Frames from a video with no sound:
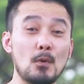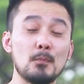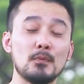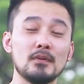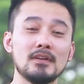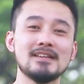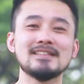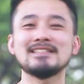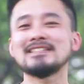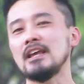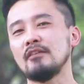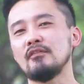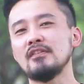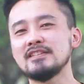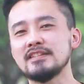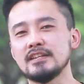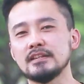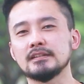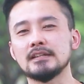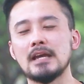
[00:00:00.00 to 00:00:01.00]
popular
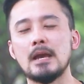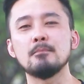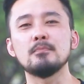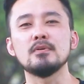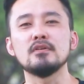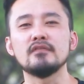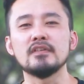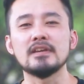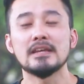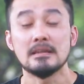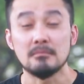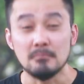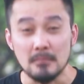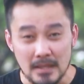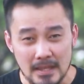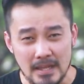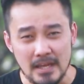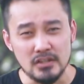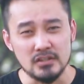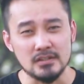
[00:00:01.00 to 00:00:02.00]
7-seater MPV in
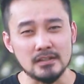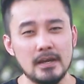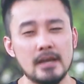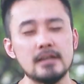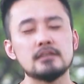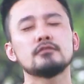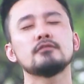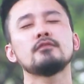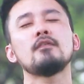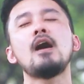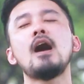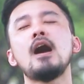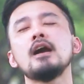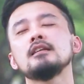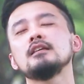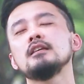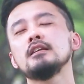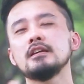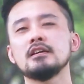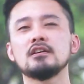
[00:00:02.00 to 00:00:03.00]
Malaysia has
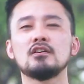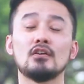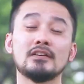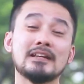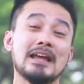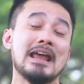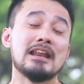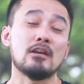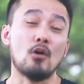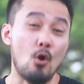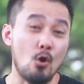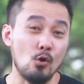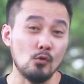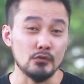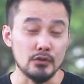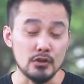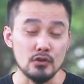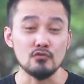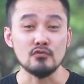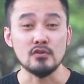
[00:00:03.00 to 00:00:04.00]
finally got an
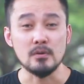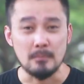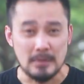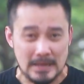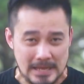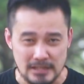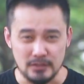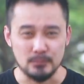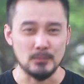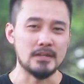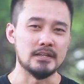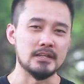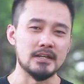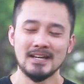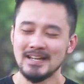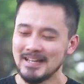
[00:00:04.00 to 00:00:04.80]
all-new replacement.